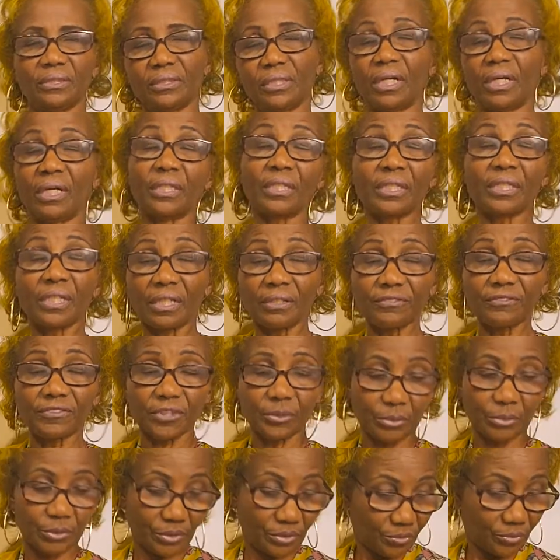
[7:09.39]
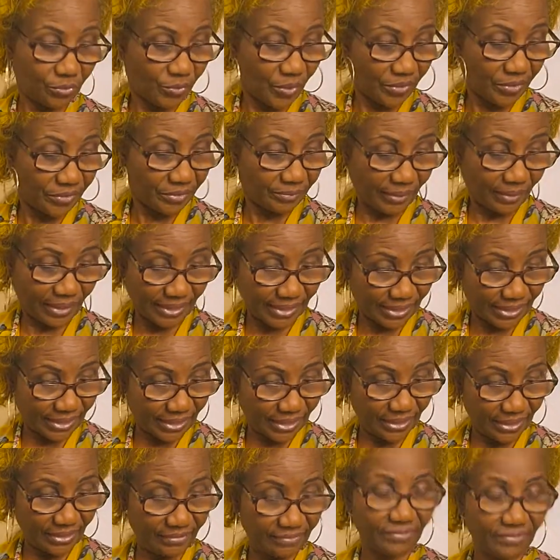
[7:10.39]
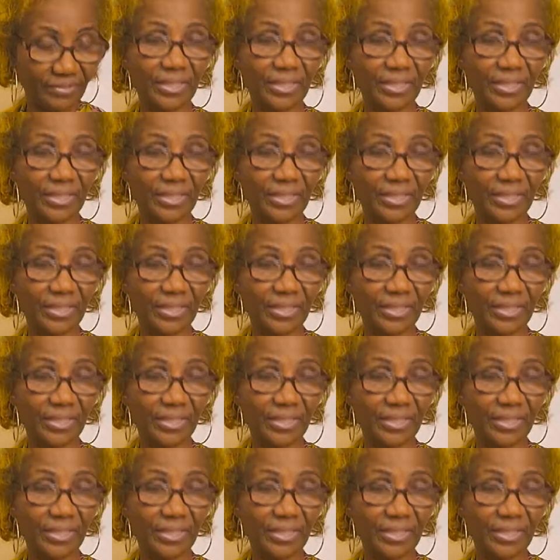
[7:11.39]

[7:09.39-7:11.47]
uncomfortable wearing my sleeve.